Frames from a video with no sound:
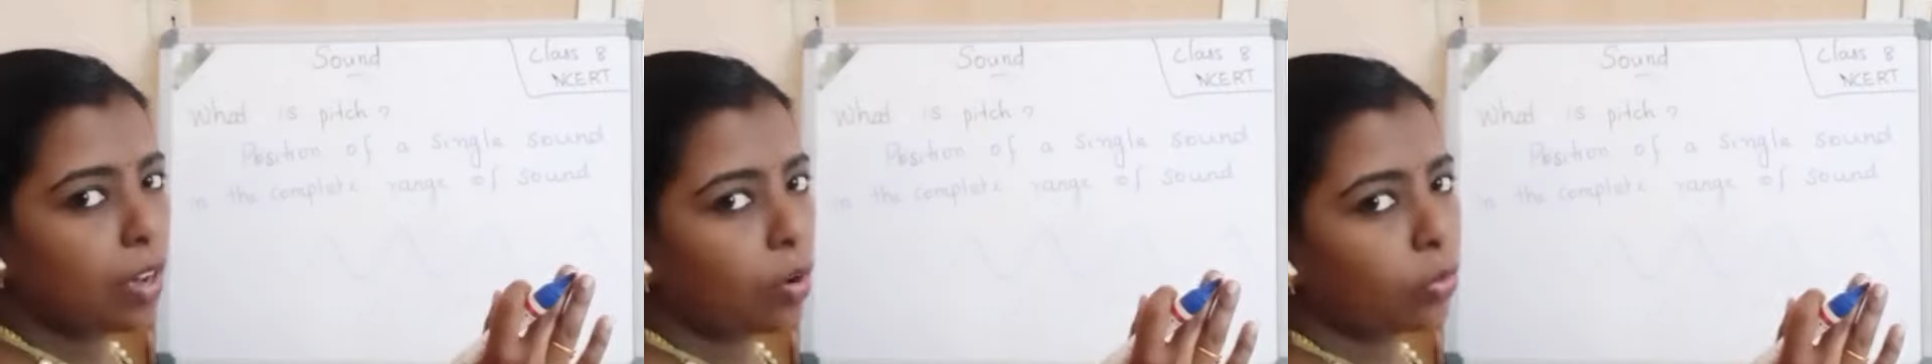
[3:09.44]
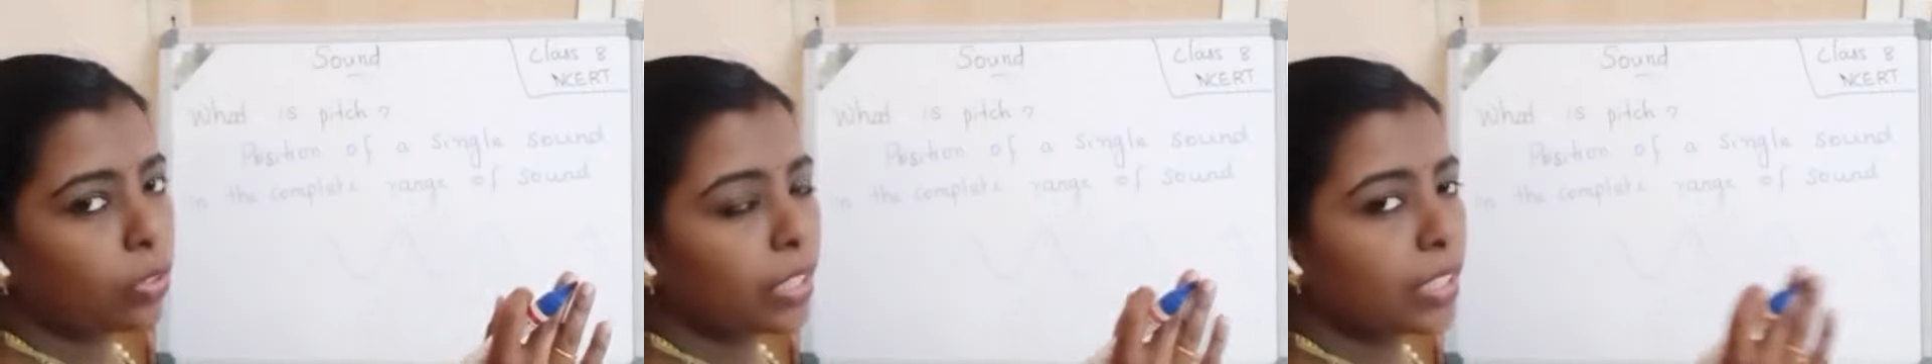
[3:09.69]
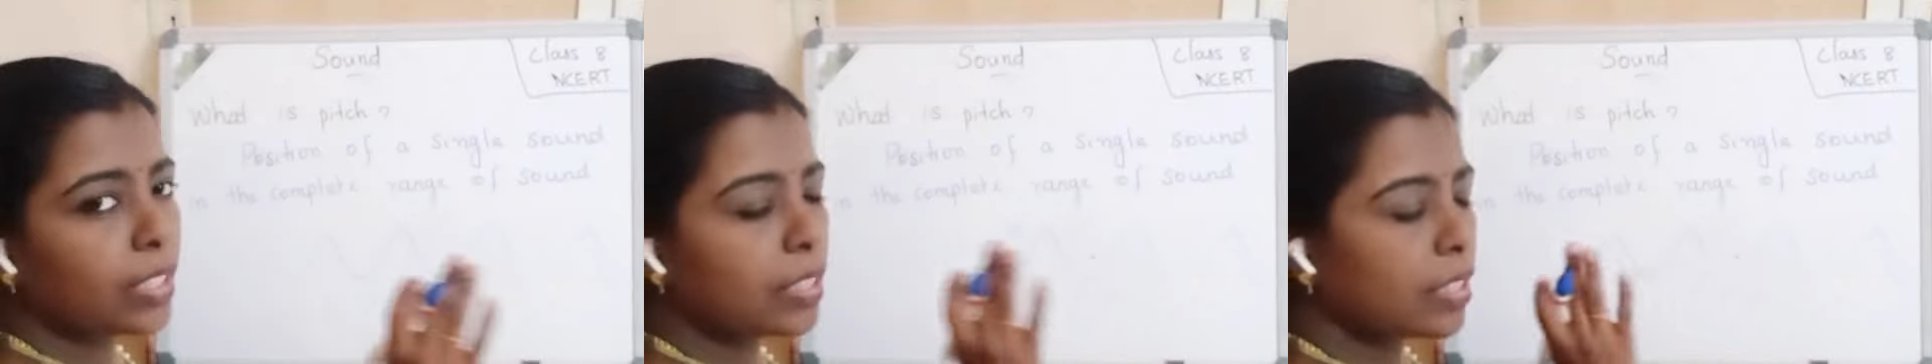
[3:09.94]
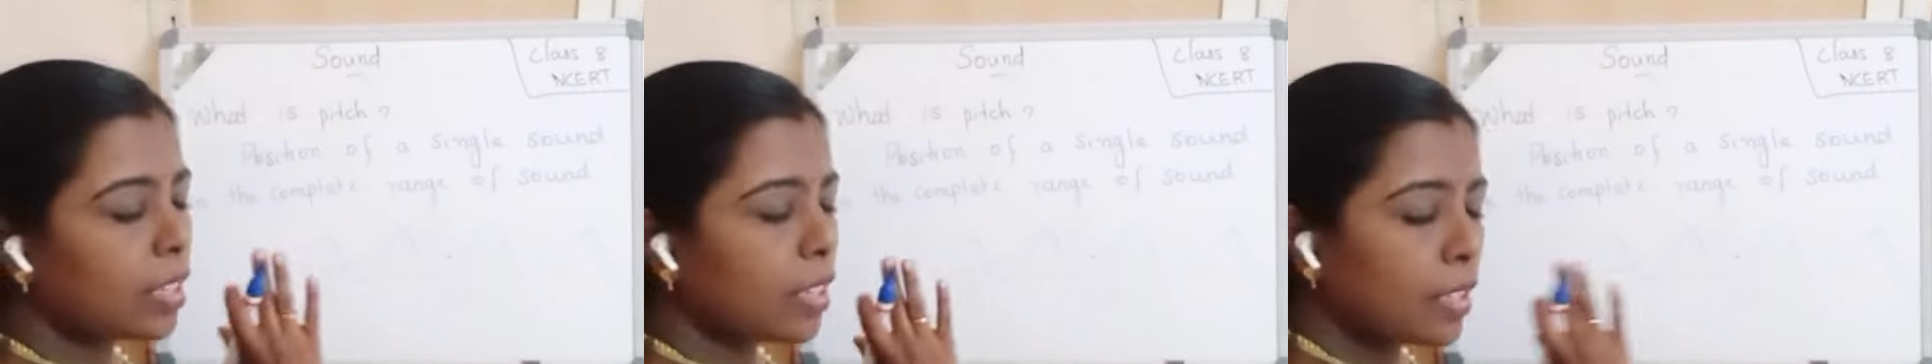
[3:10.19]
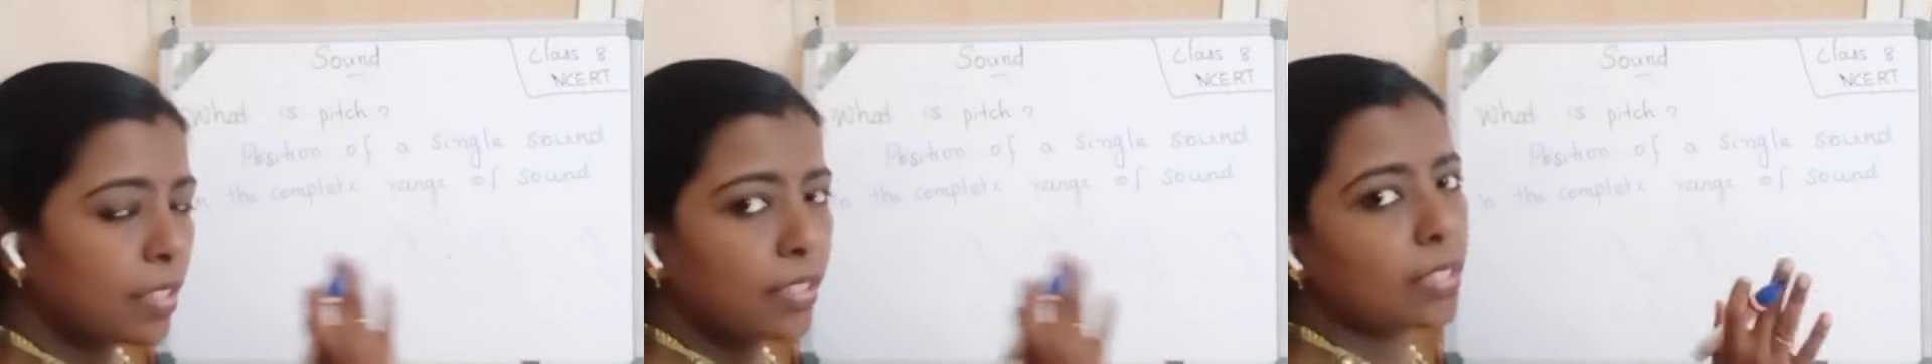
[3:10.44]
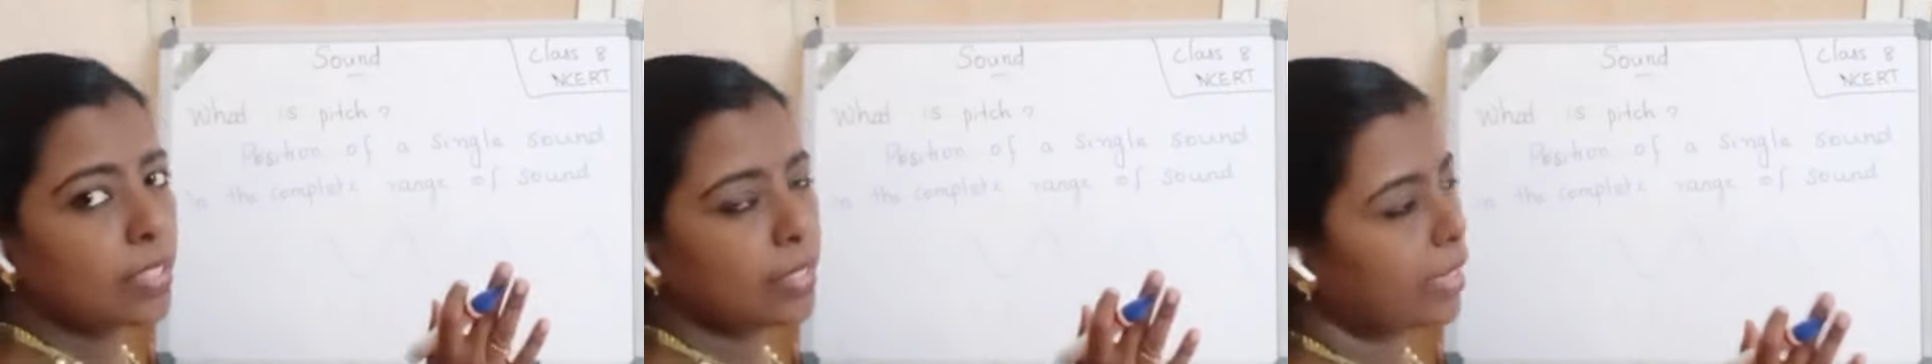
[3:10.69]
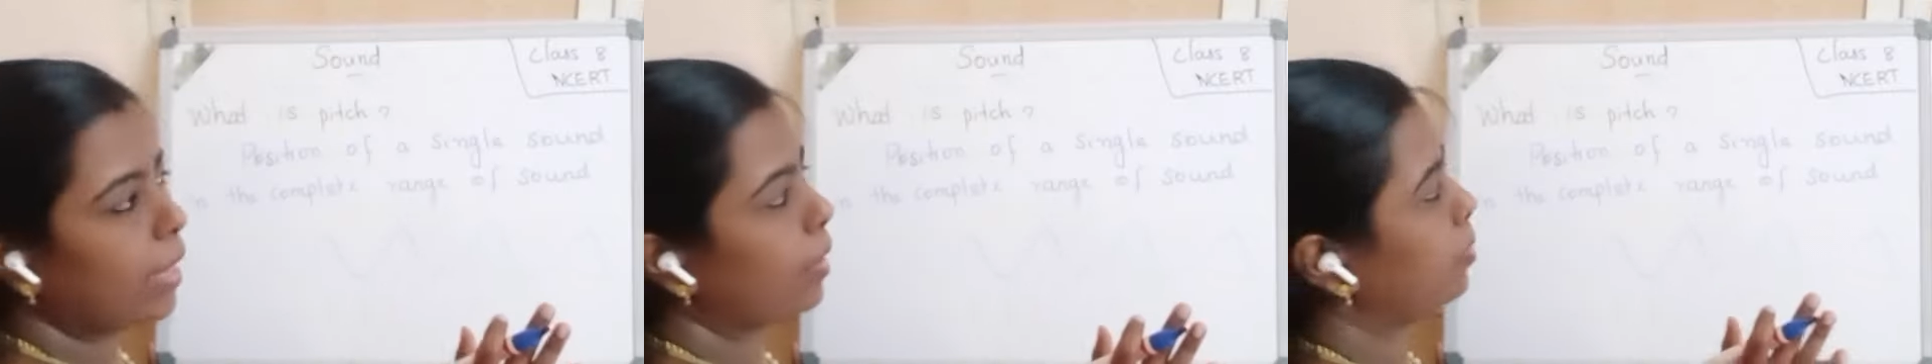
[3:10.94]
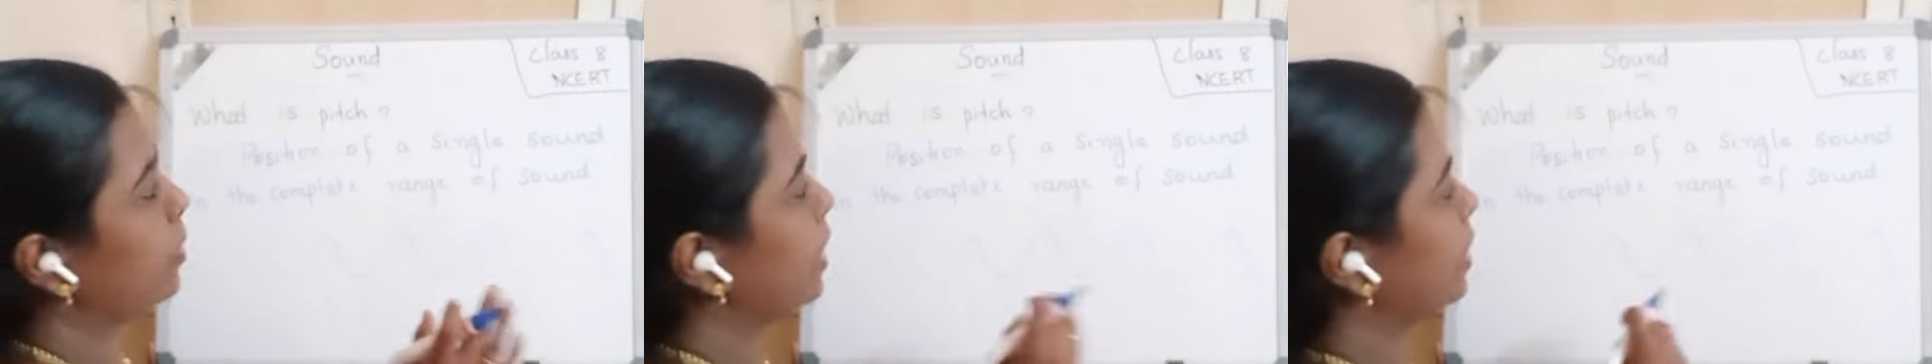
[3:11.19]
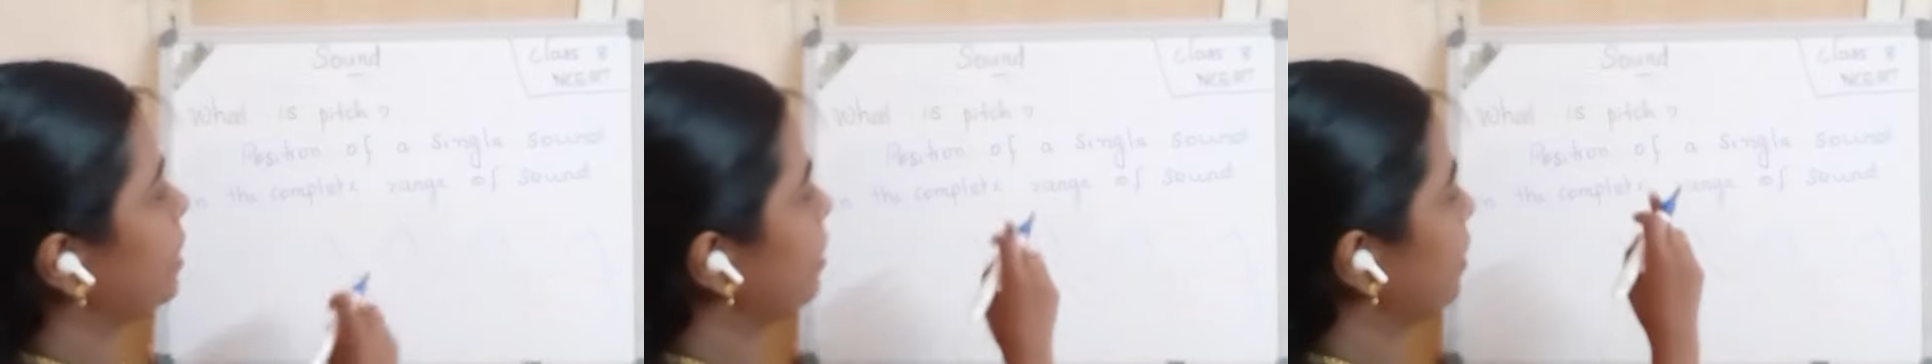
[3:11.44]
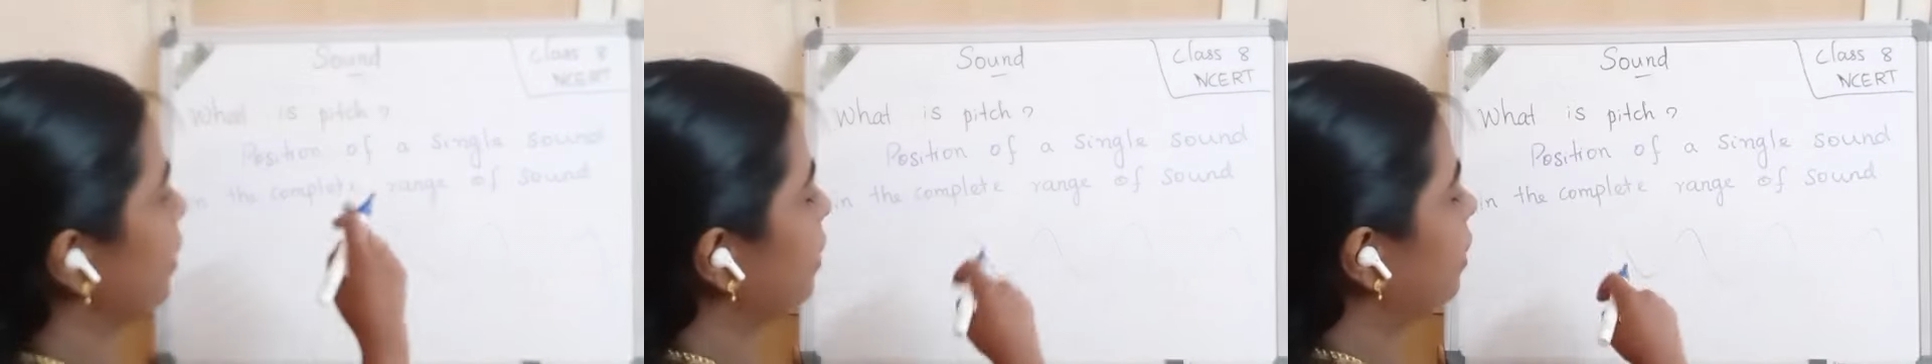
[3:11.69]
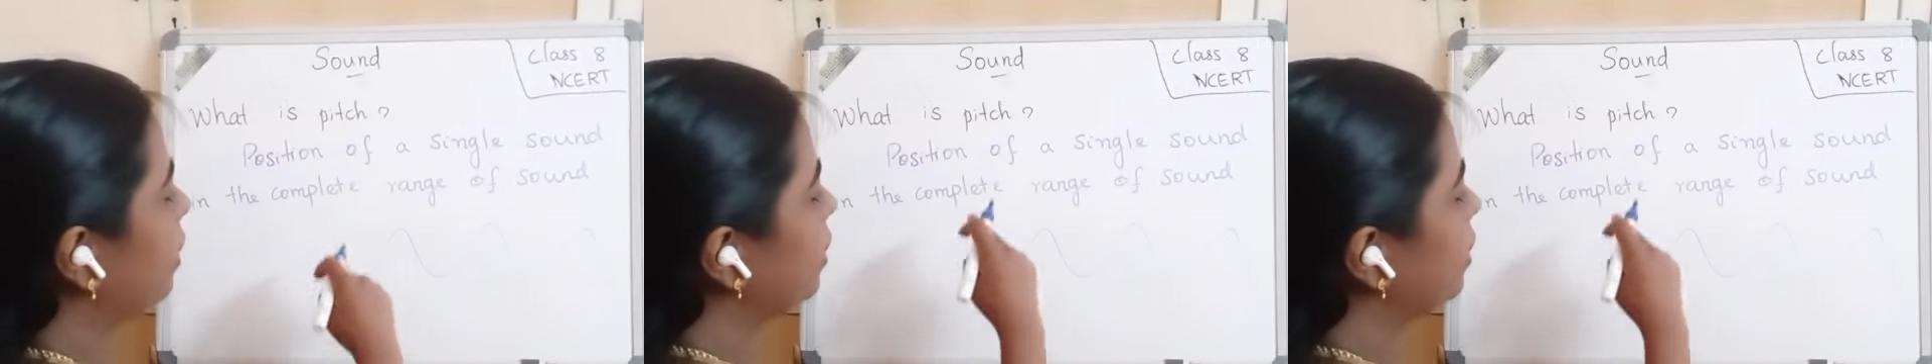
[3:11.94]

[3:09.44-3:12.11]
sound is same. That is, it